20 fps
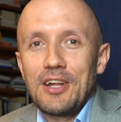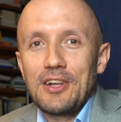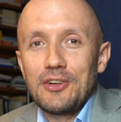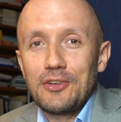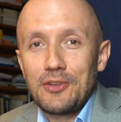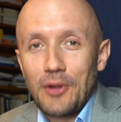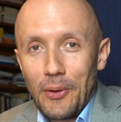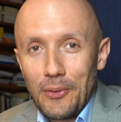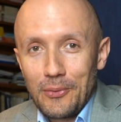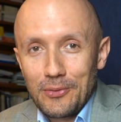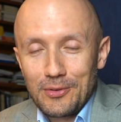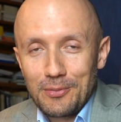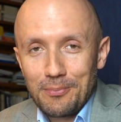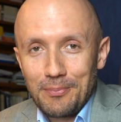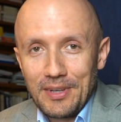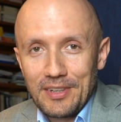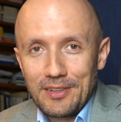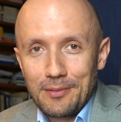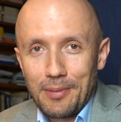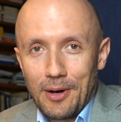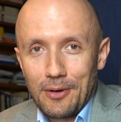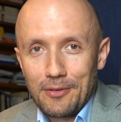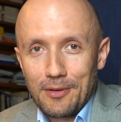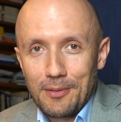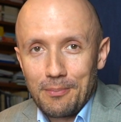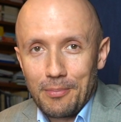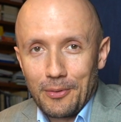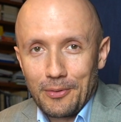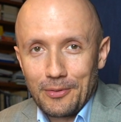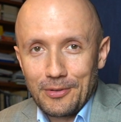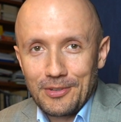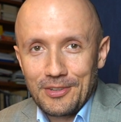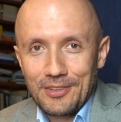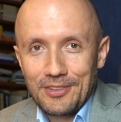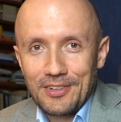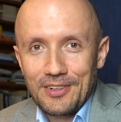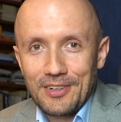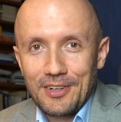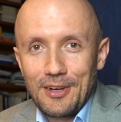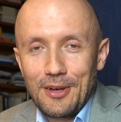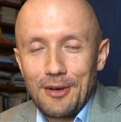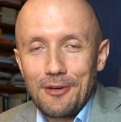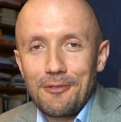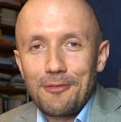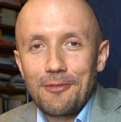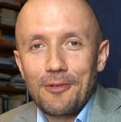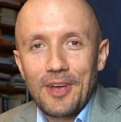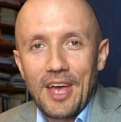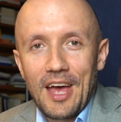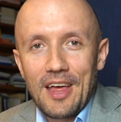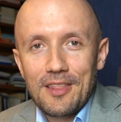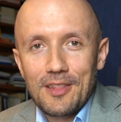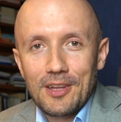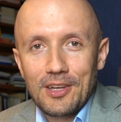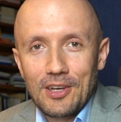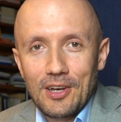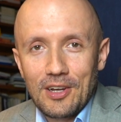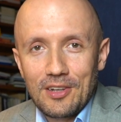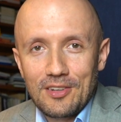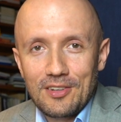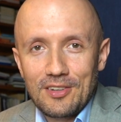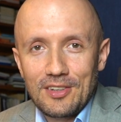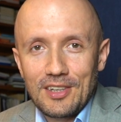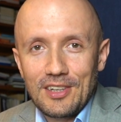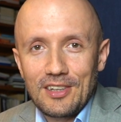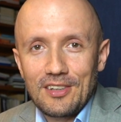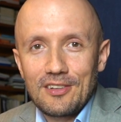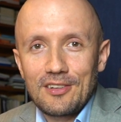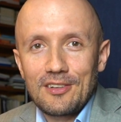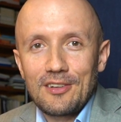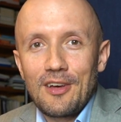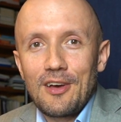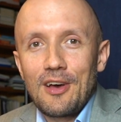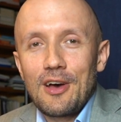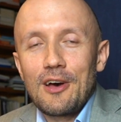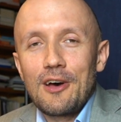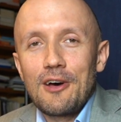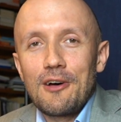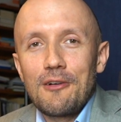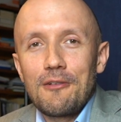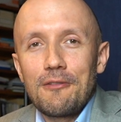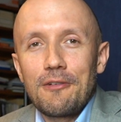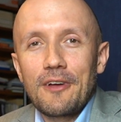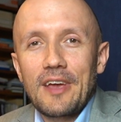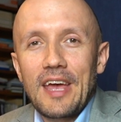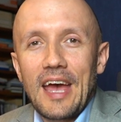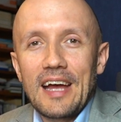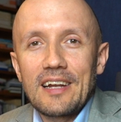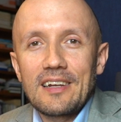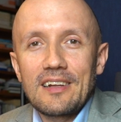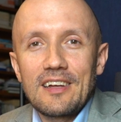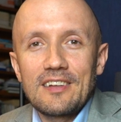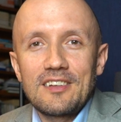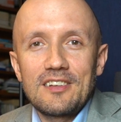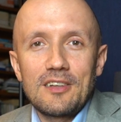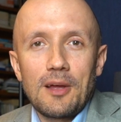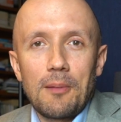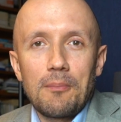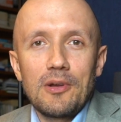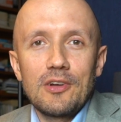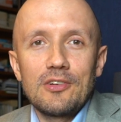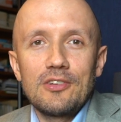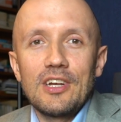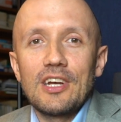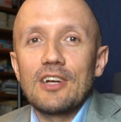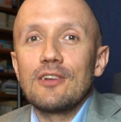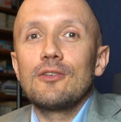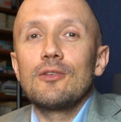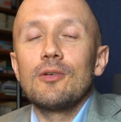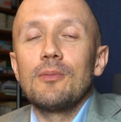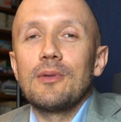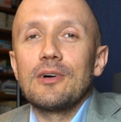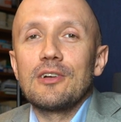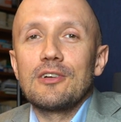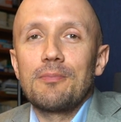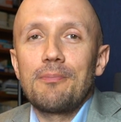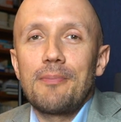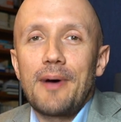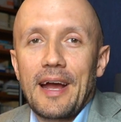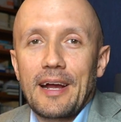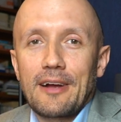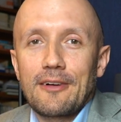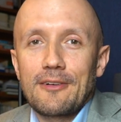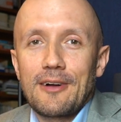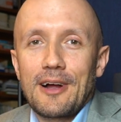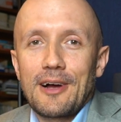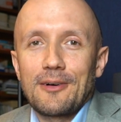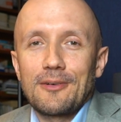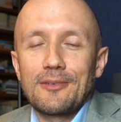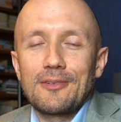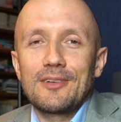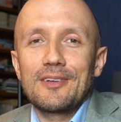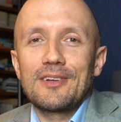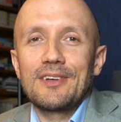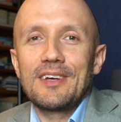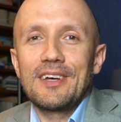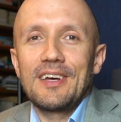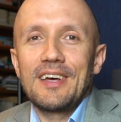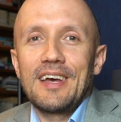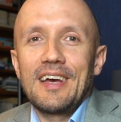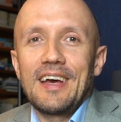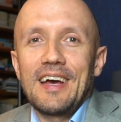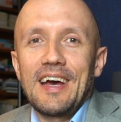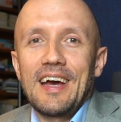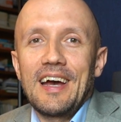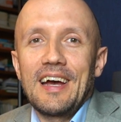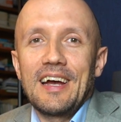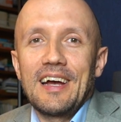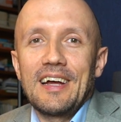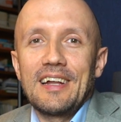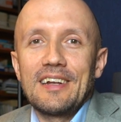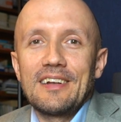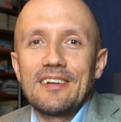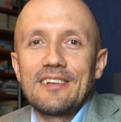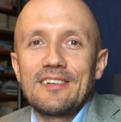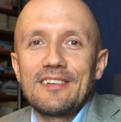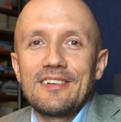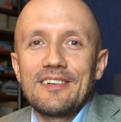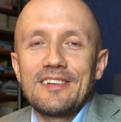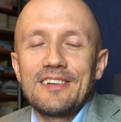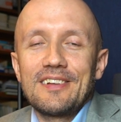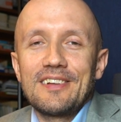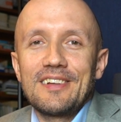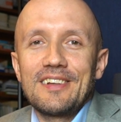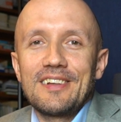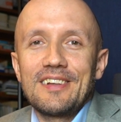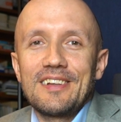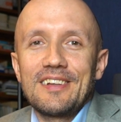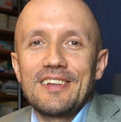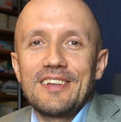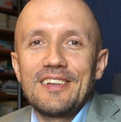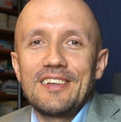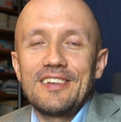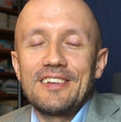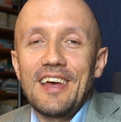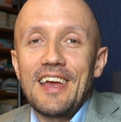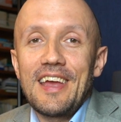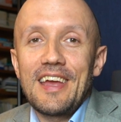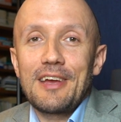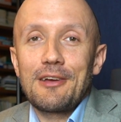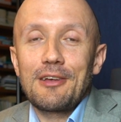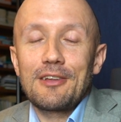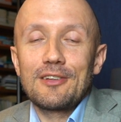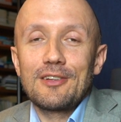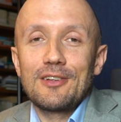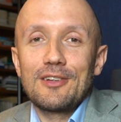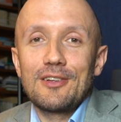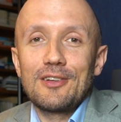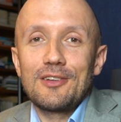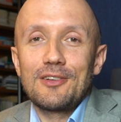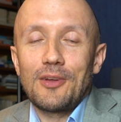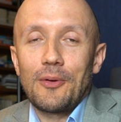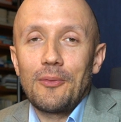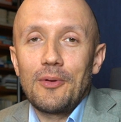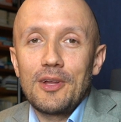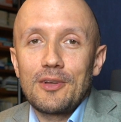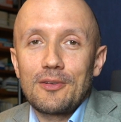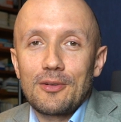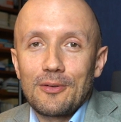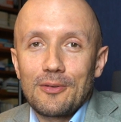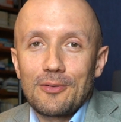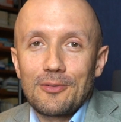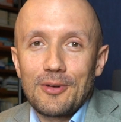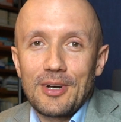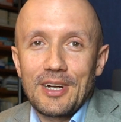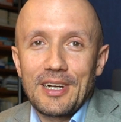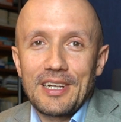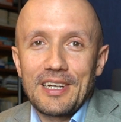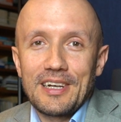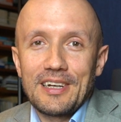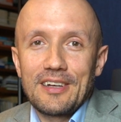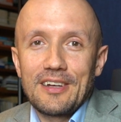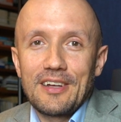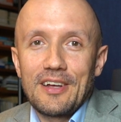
Don't beat about the bush. Forget the curtsies. Forget establishing too much background and saying so little, really.